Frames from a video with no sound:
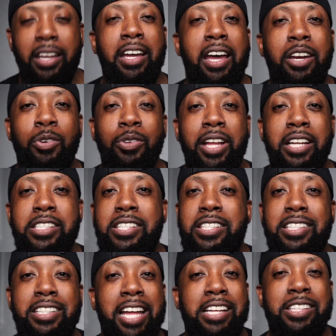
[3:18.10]
anyway, that's
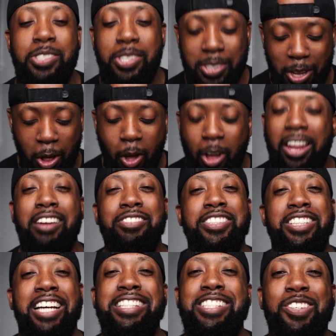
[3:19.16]
that's all I do.
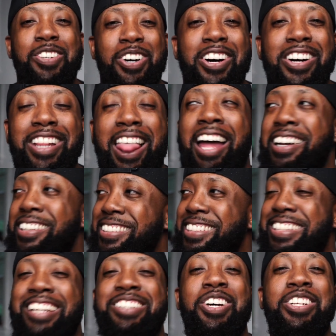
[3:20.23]
That's the all that
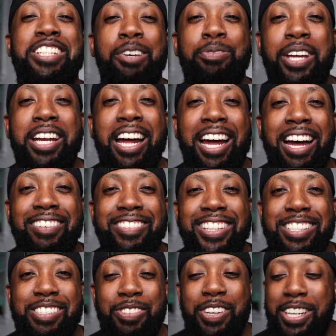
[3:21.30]
that's all the update I have in
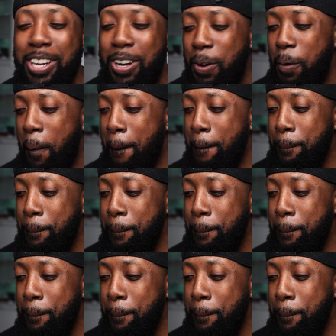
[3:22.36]
this video.